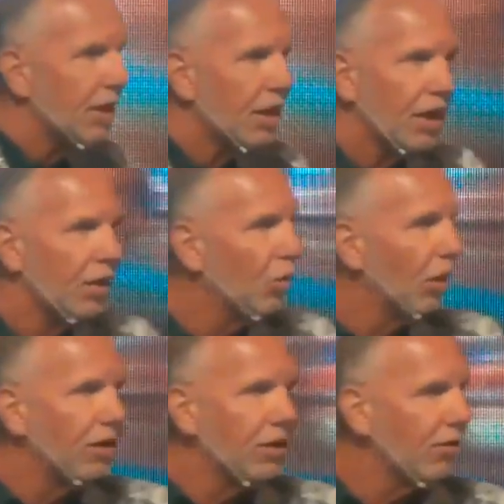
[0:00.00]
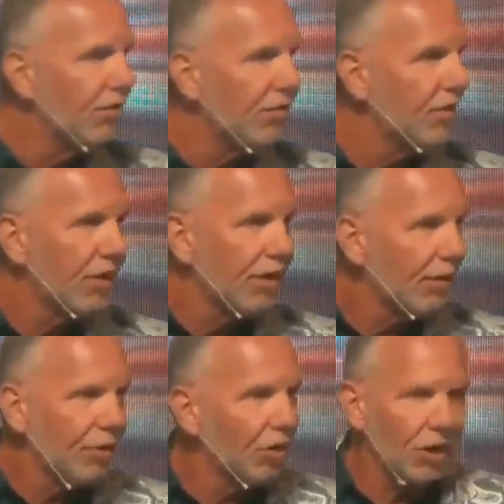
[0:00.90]
it wouldn't have it would
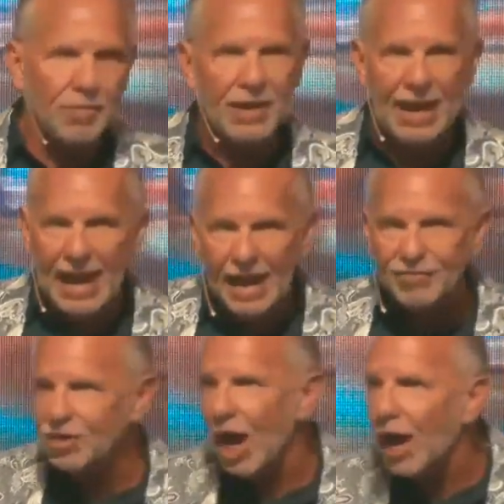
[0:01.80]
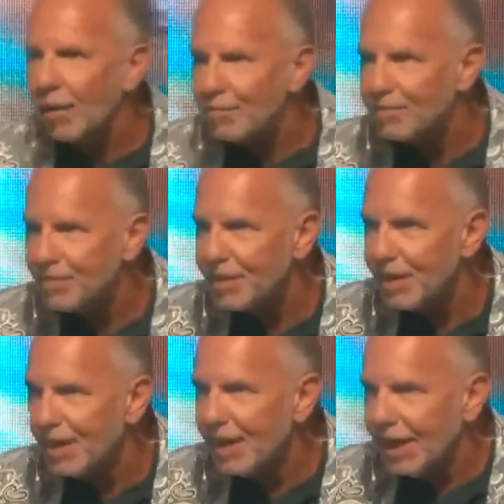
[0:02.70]
have only been a half job.
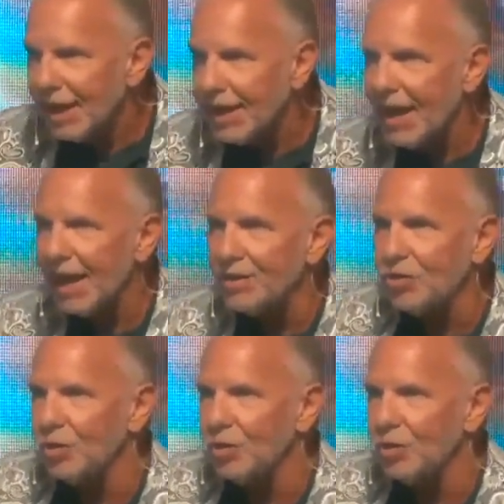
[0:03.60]
He had to